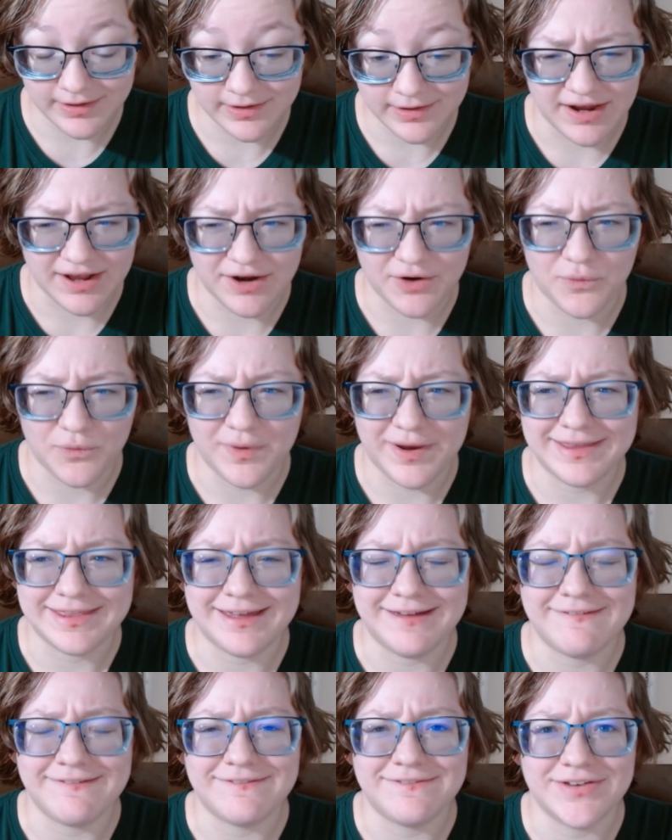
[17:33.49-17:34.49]
in a way
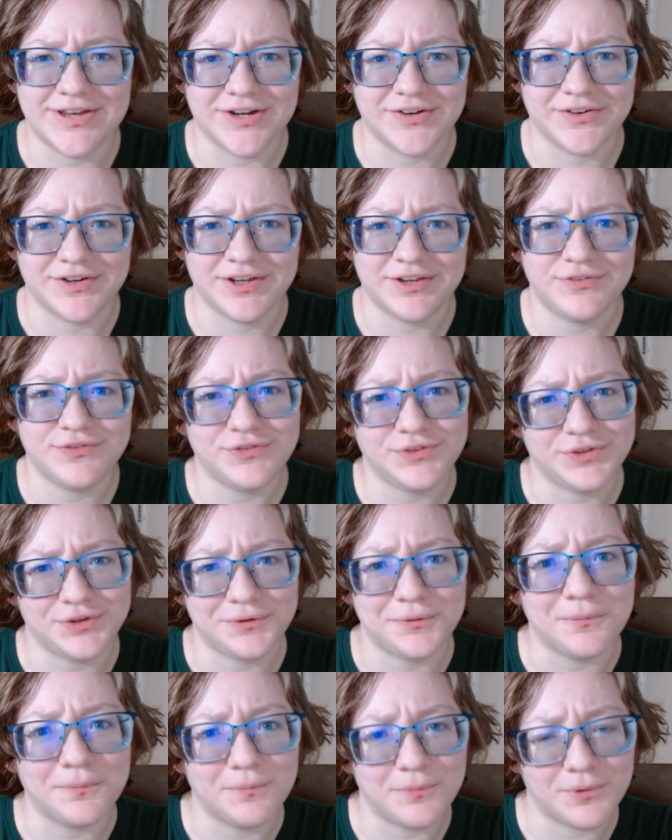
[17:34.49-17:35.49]
that very
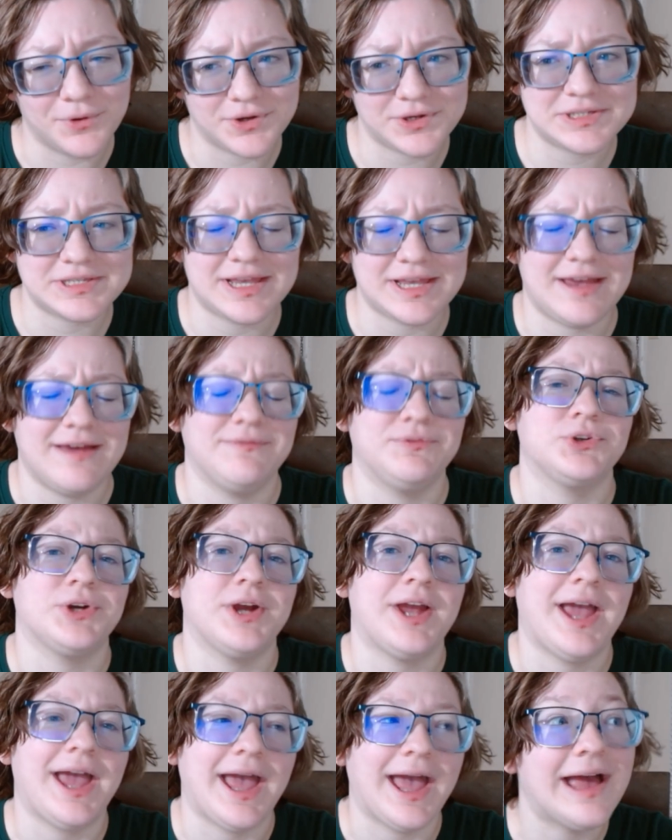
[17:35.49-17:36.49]
few books ever
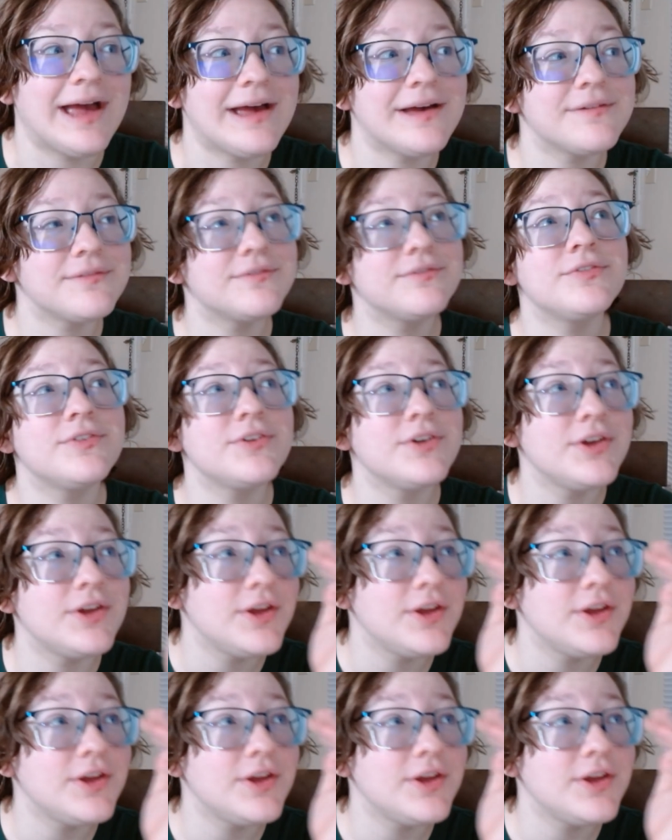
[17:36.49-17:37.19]
have.